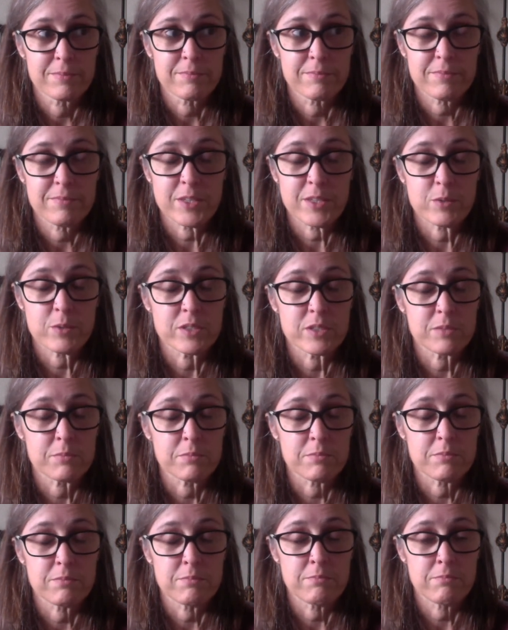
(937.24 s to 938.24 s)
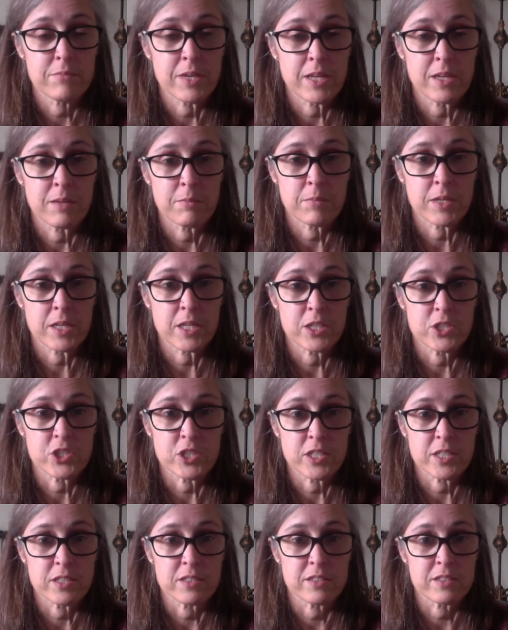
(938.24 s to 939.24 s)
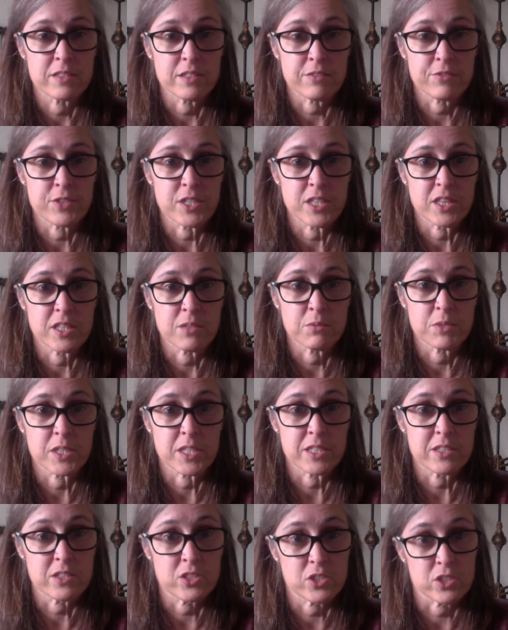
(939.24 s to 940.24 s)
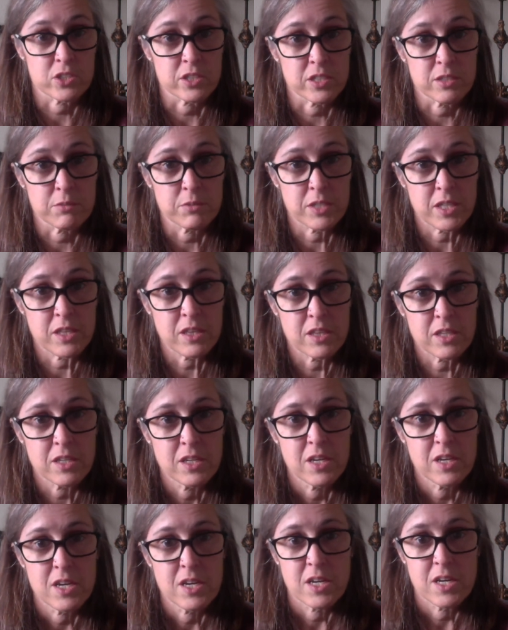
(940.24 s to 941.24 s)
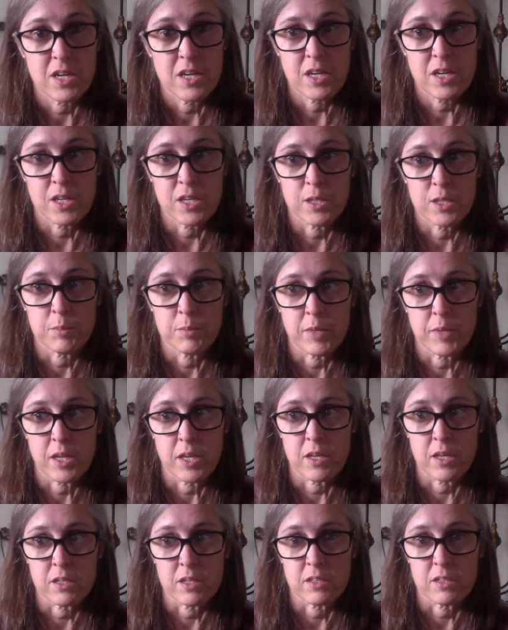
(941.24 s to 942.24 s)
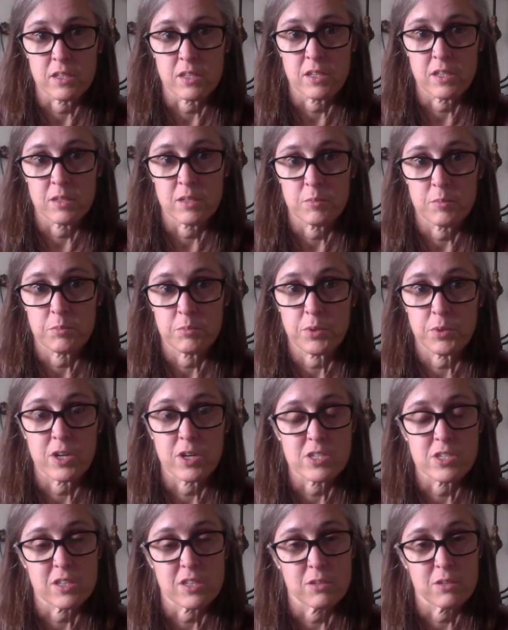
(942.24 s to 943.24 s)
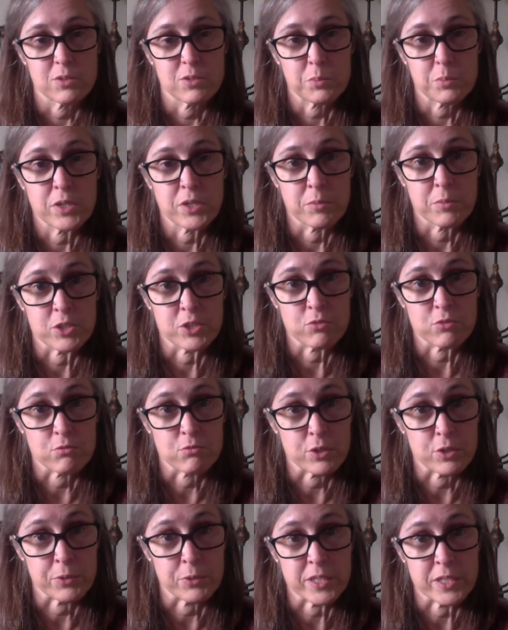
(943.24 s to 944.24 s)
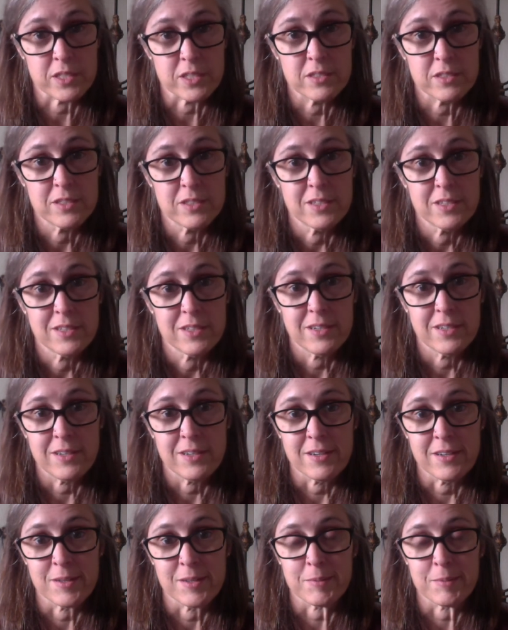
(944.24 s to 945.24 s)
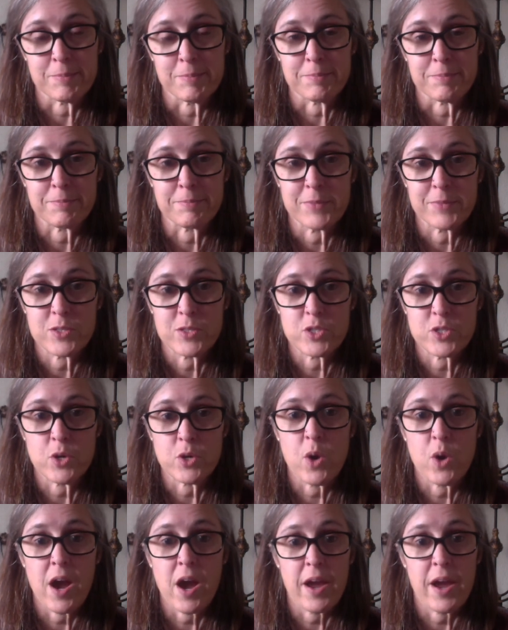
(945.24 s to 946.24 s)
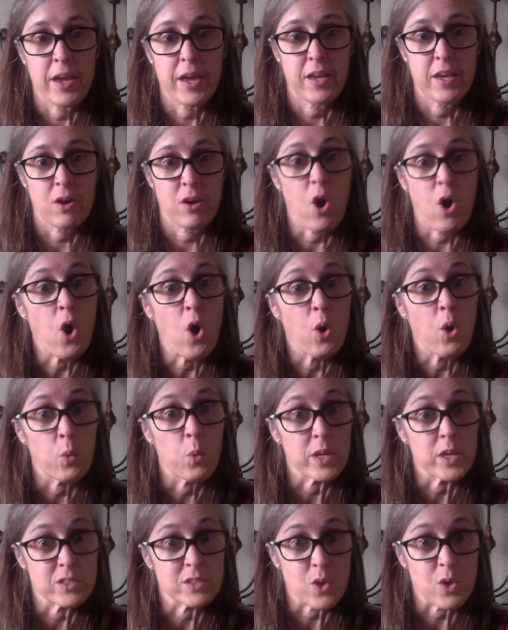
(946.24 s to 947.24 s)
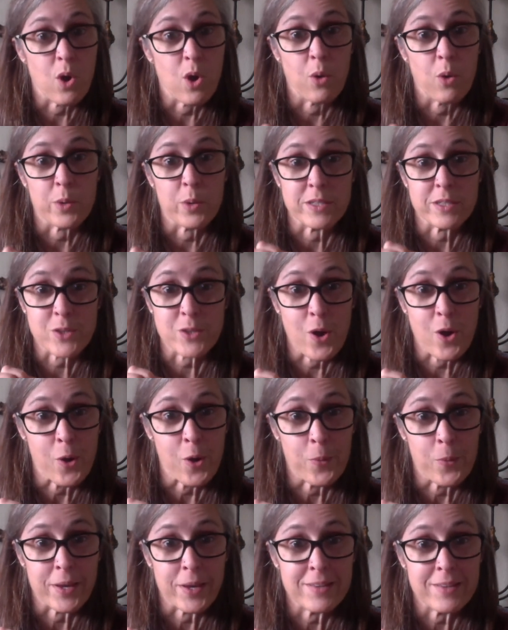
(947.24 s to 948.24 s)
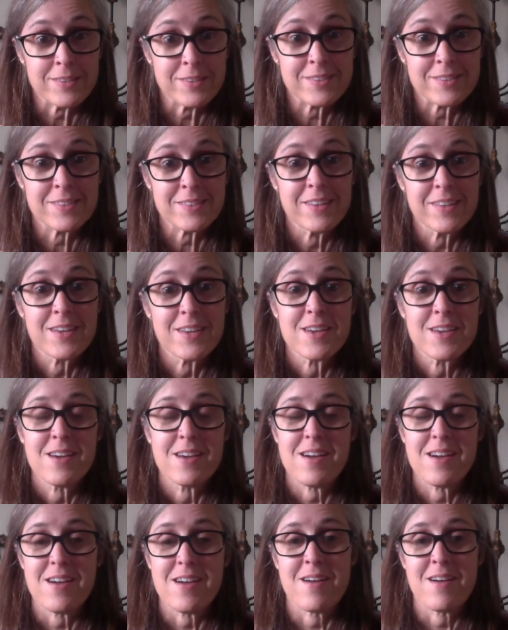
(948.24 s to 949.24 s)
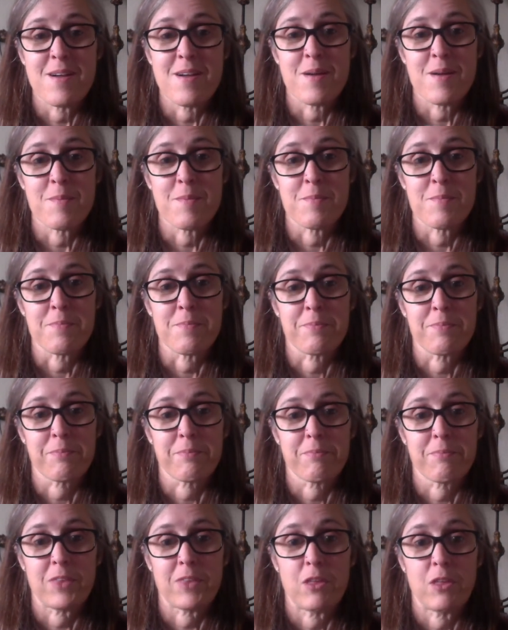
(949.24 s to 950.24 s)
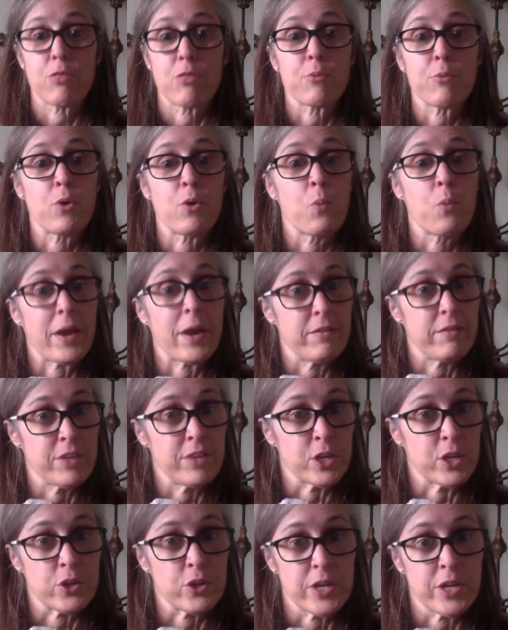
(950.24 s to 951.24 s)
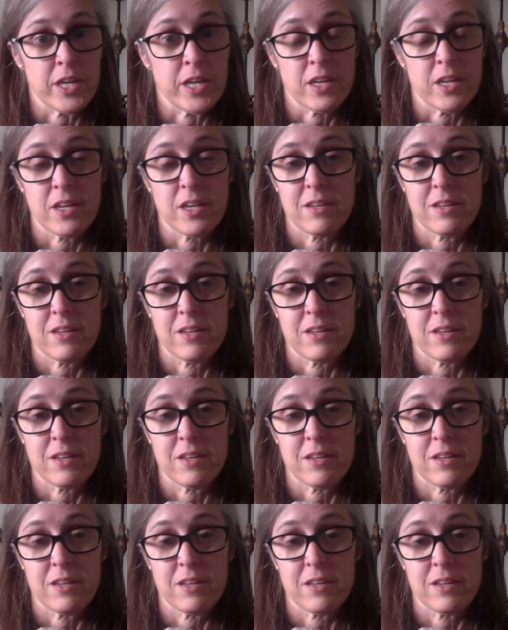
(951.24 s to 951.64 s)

that was many, many shades different than what I started with, and a project that was pretty much ruined. So I always, always, always throw white vinegar in.